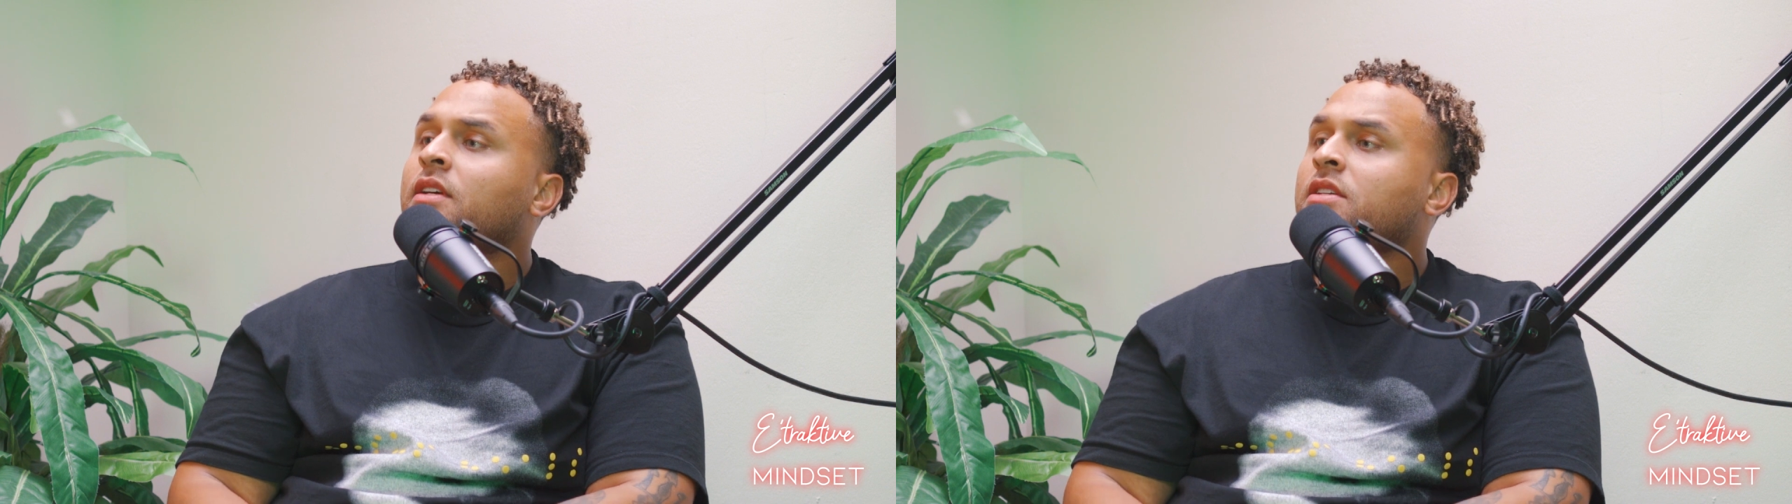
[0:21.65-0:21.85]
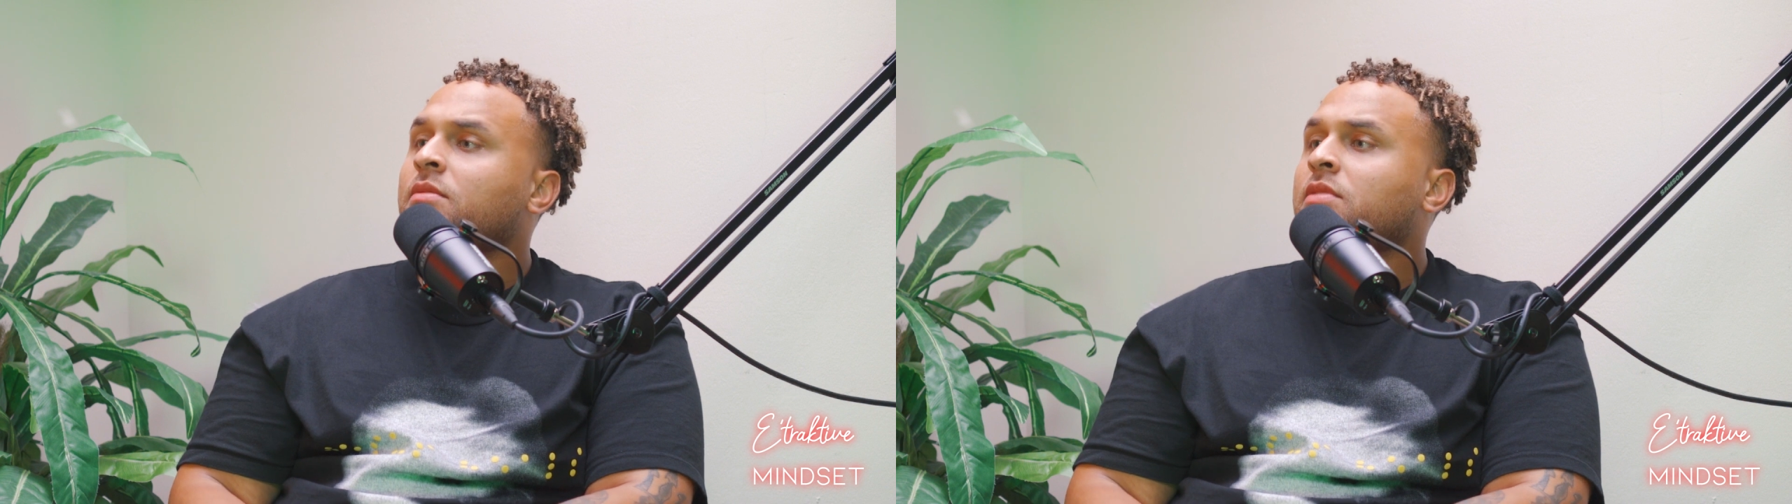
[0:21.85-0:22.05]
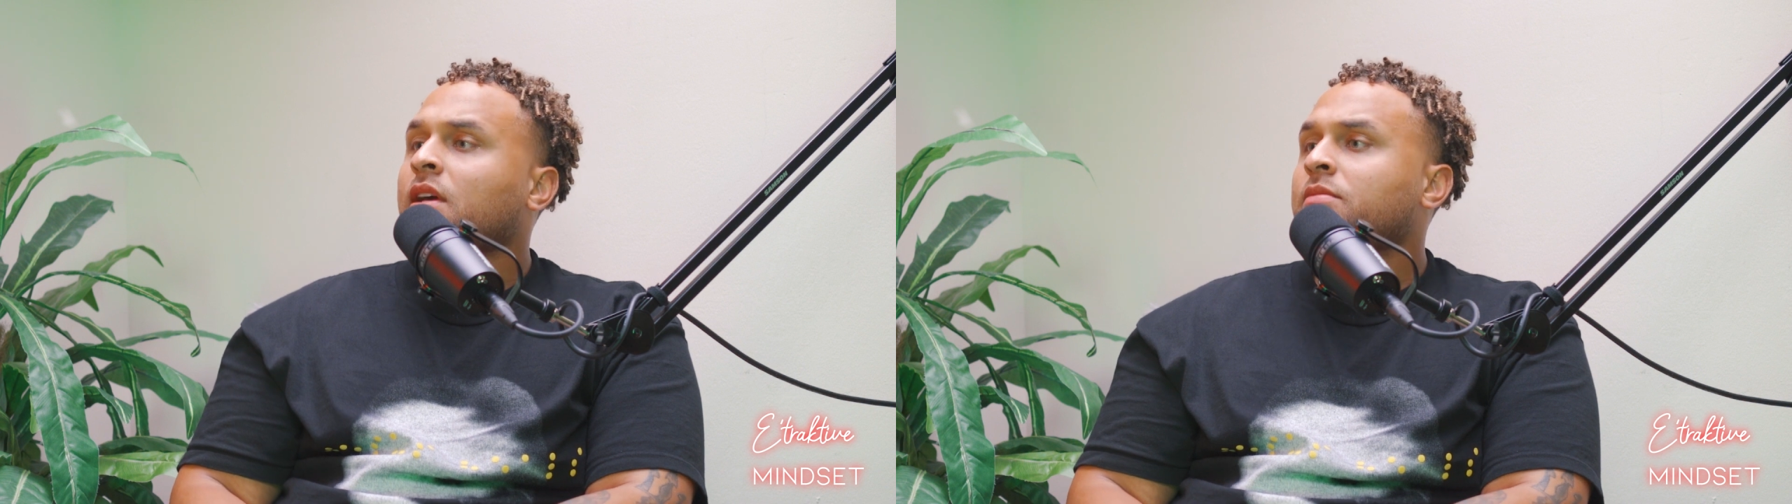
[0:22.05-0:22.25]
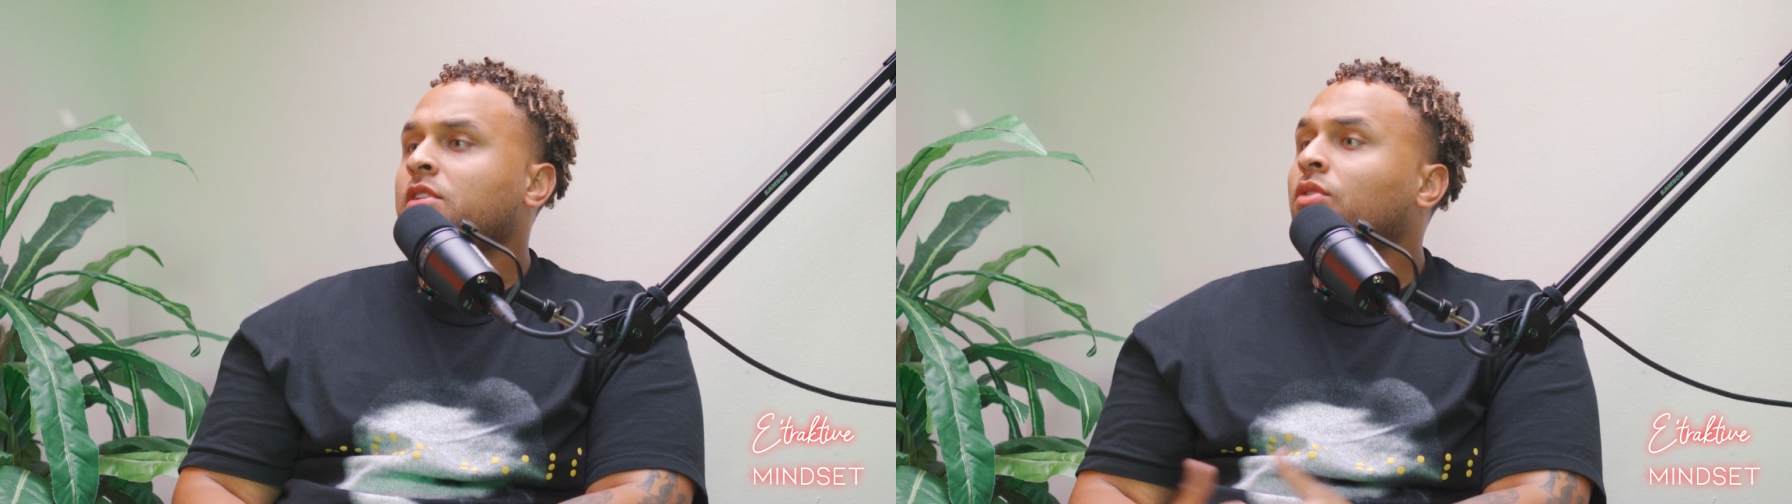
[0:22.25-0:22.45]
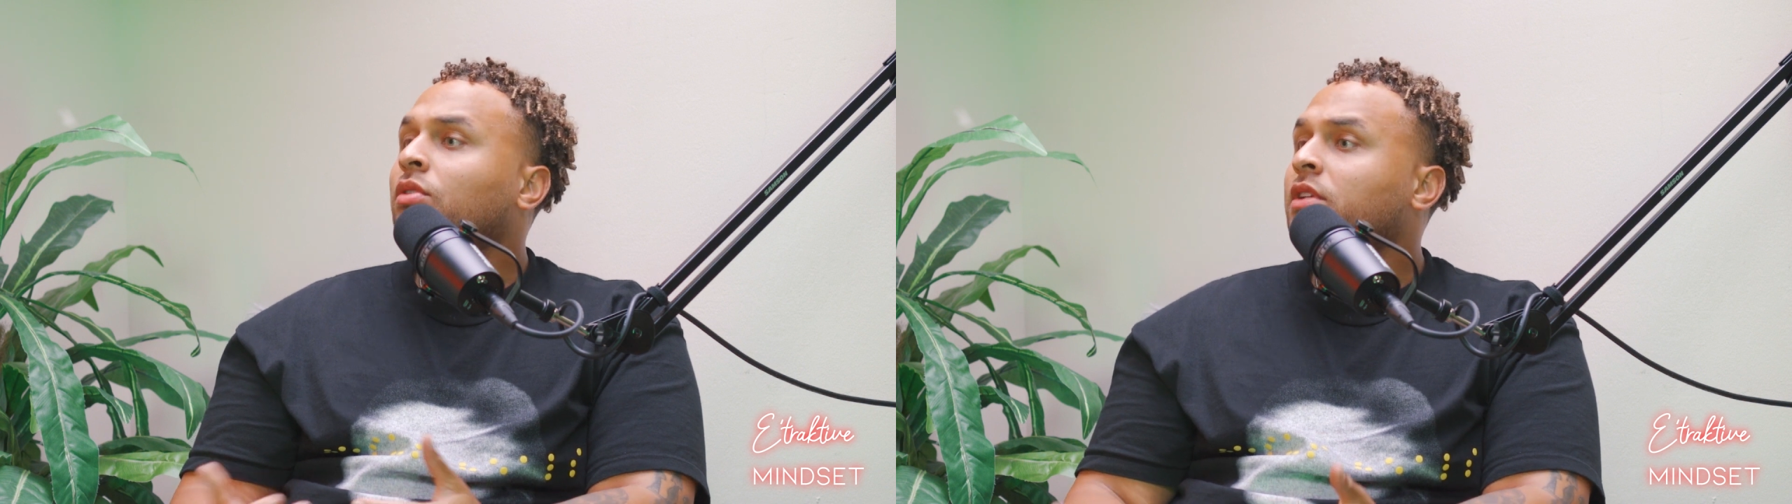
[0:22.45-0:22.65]
Sometimes
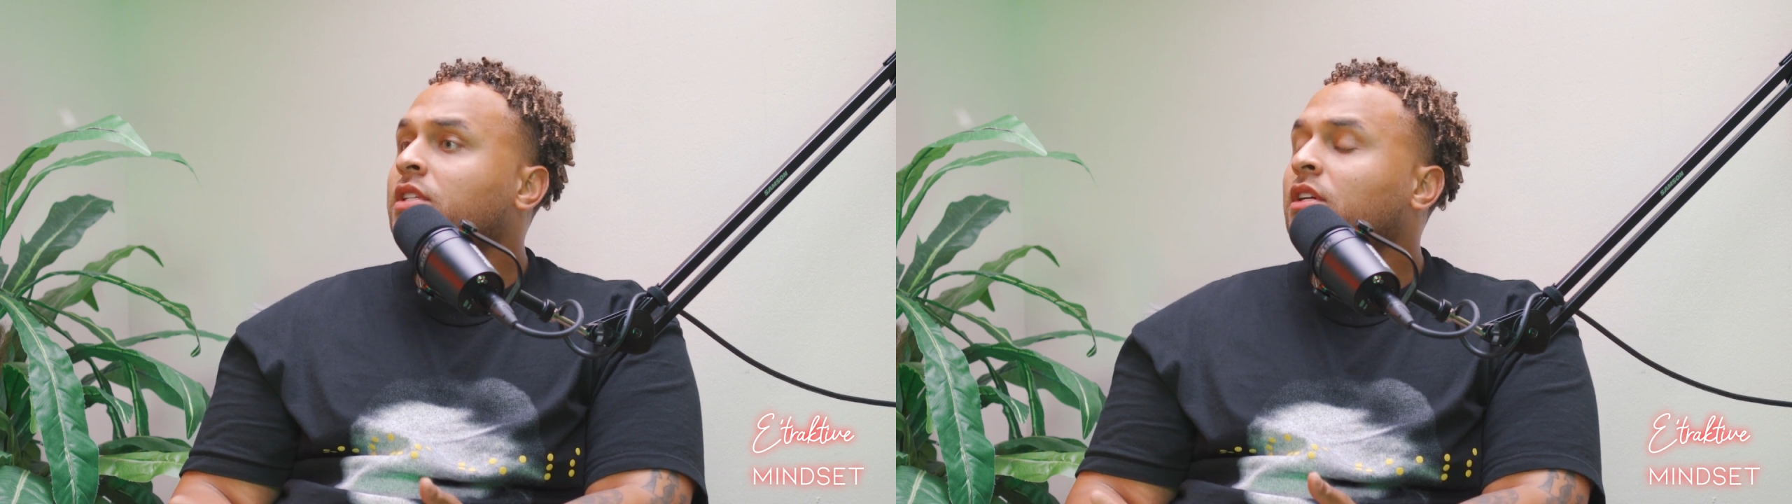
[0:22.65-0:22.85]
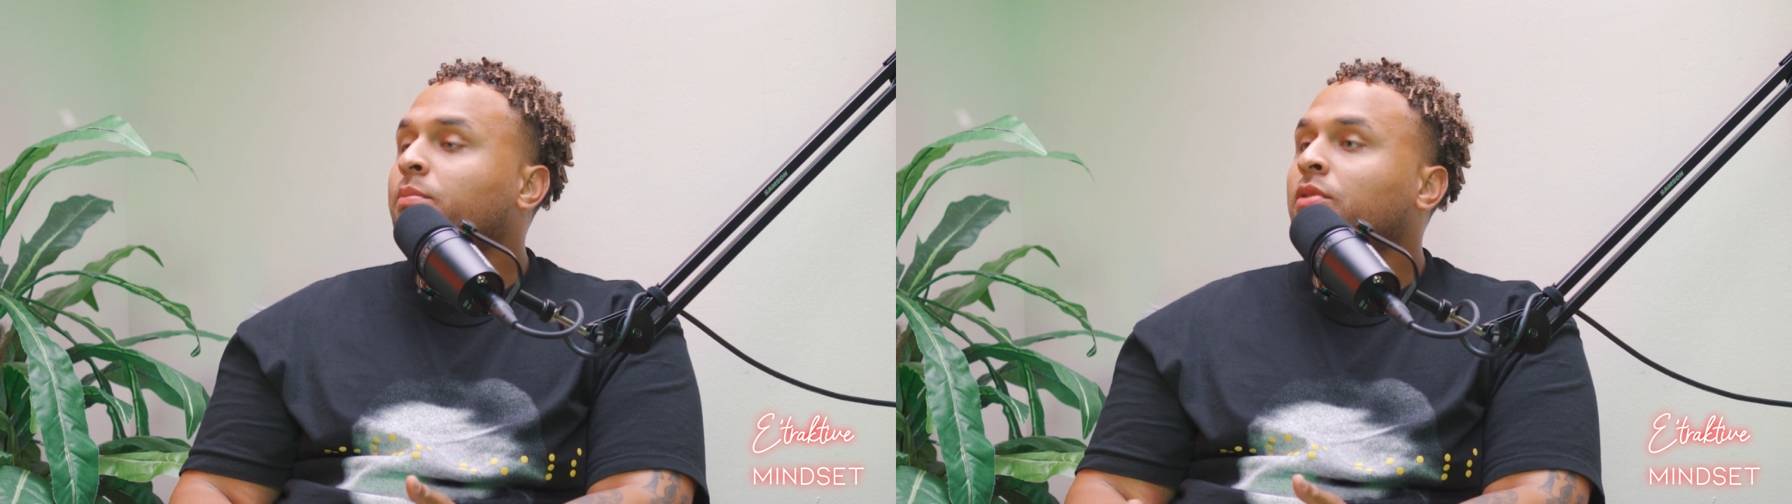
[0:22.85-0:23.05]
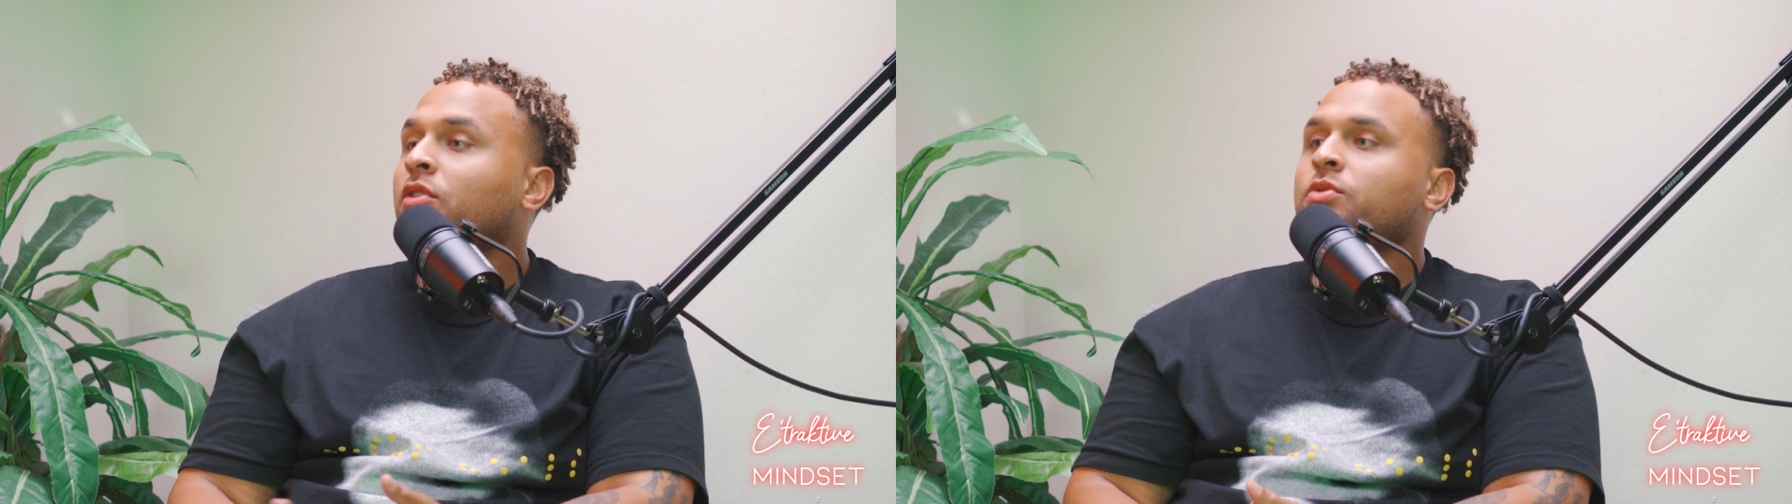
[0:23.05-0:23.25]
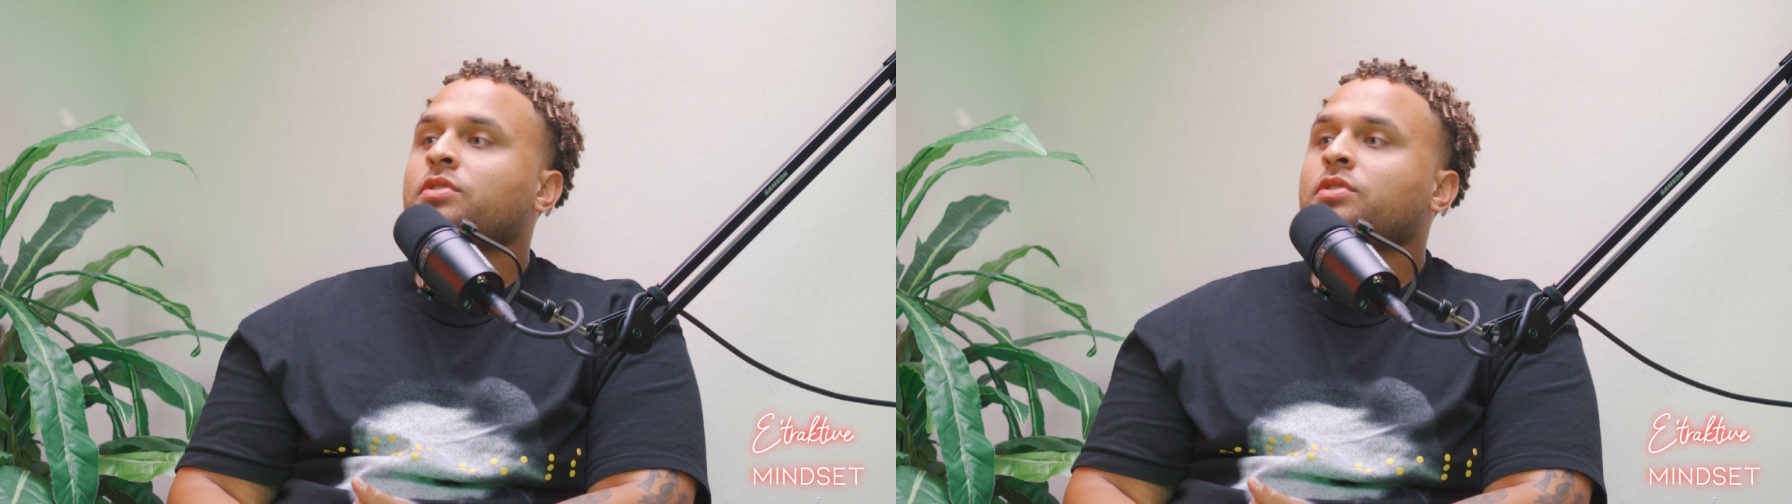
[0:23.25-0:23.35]
the dualistic approach,